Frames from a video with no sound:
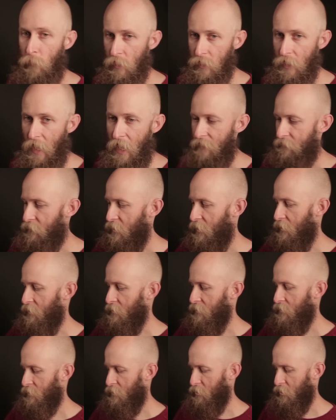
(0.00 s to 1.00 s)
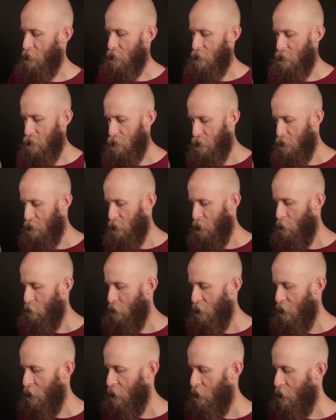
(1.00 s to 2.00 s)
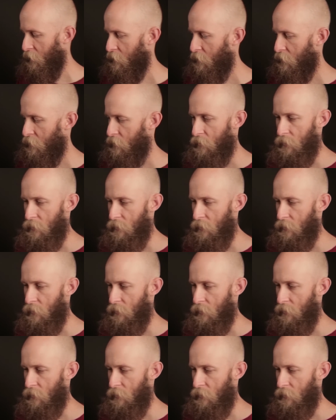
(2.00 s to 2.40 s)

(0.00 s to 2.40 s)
a lot of it is just there's so many